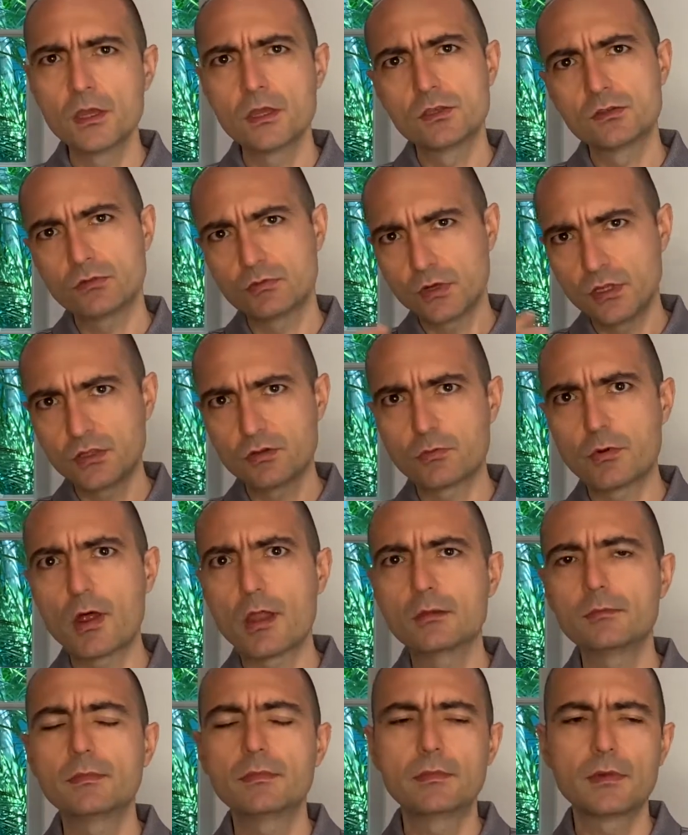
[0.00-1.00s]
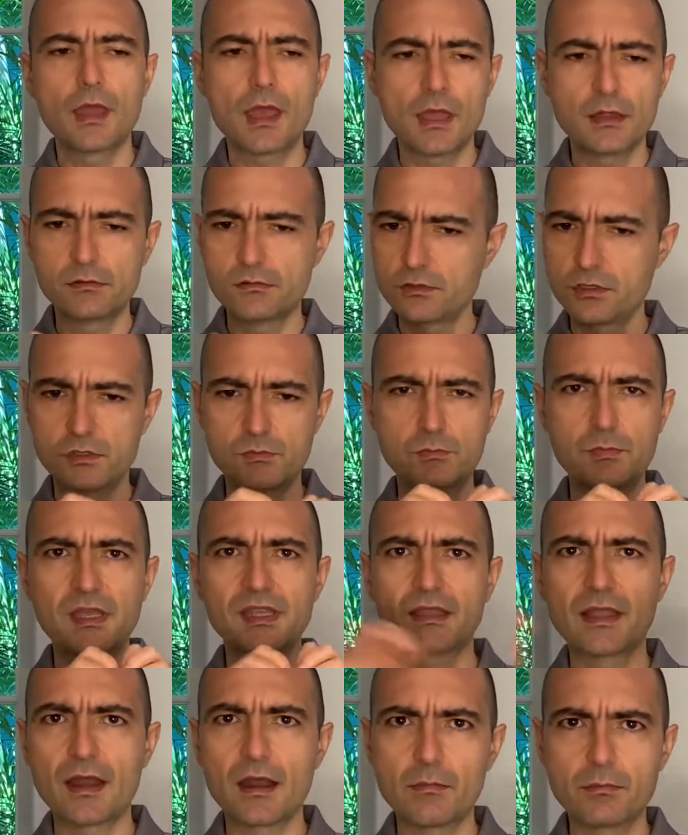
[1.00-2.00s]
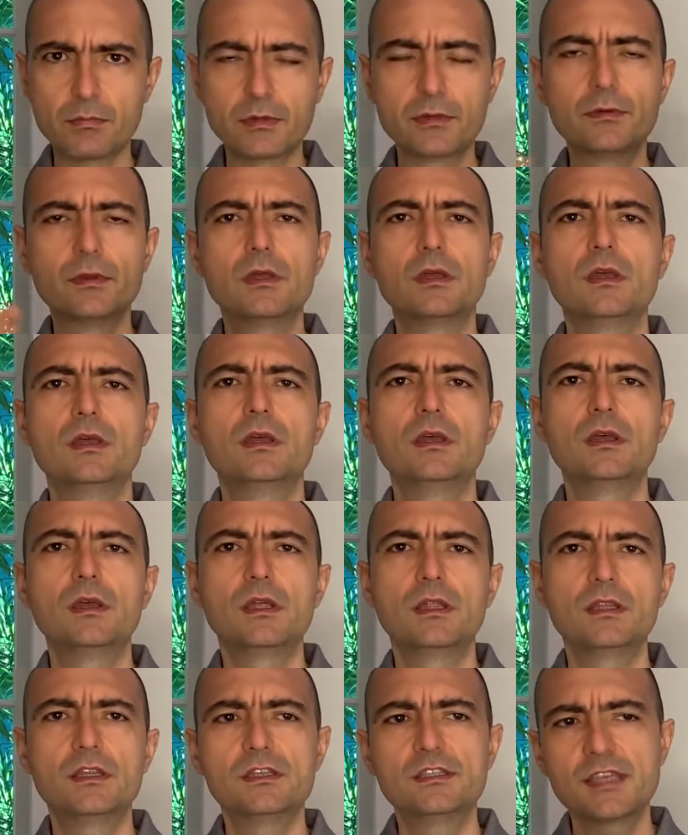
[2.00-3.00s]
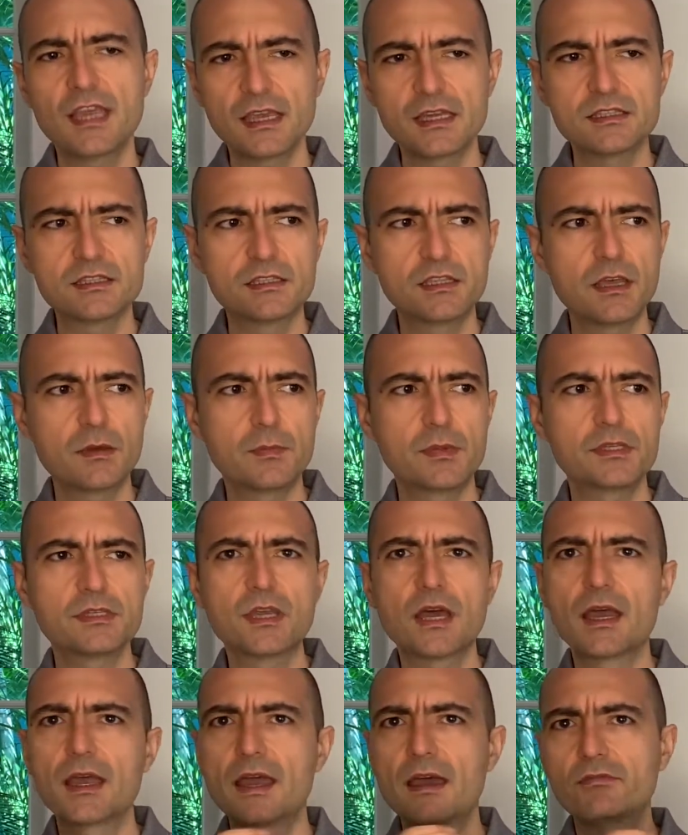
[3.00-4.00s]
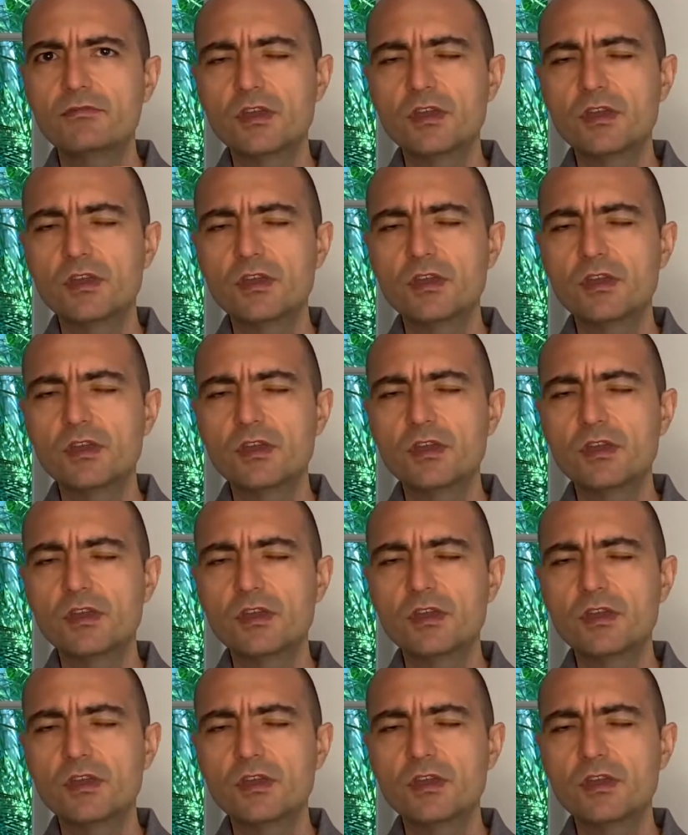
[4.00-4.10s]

So read the problem and just pick that up. The second step is I have